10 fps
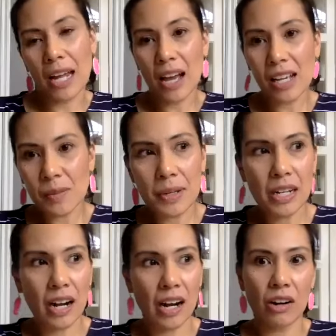husband
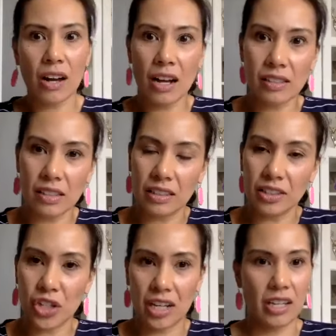and I are constantly
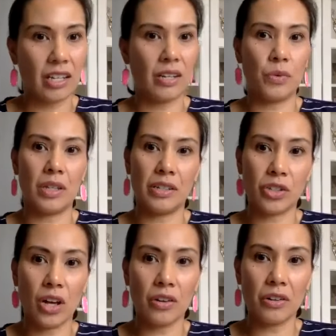checking in with each
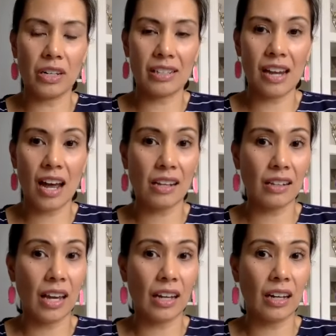other, and it's not
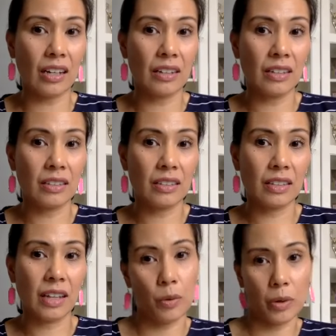like a,
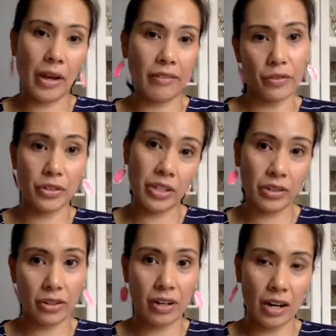hey, what are we having for
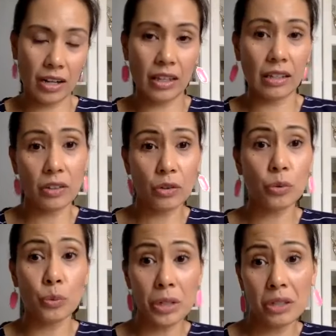dinner kind of thing. Like, they're
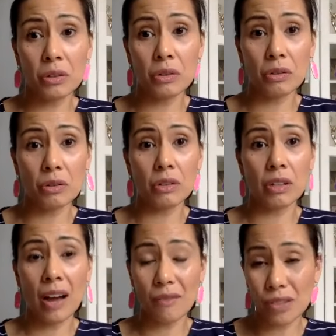real
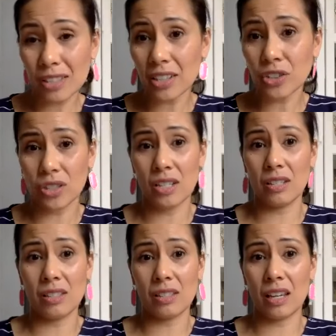
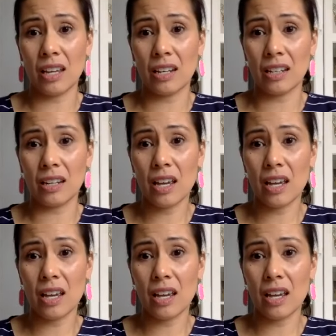conversations. And